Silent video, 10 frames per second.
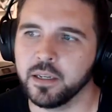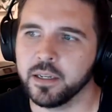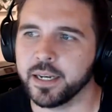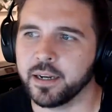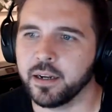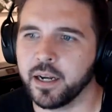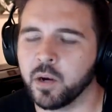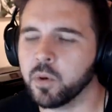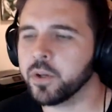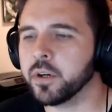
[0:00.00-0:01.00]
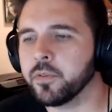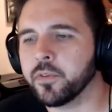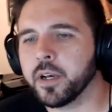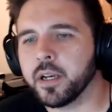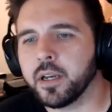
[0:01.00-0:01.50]
Yeah. I wonder
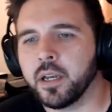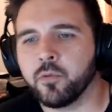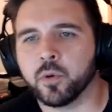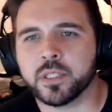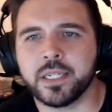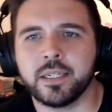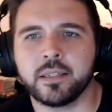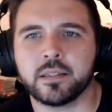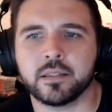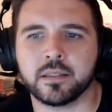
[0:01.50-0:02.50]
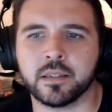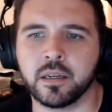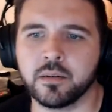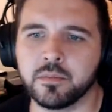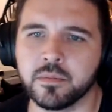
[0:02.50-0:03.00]
if we'll see
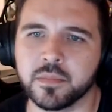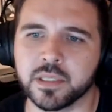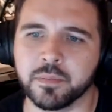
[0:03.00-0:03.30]
some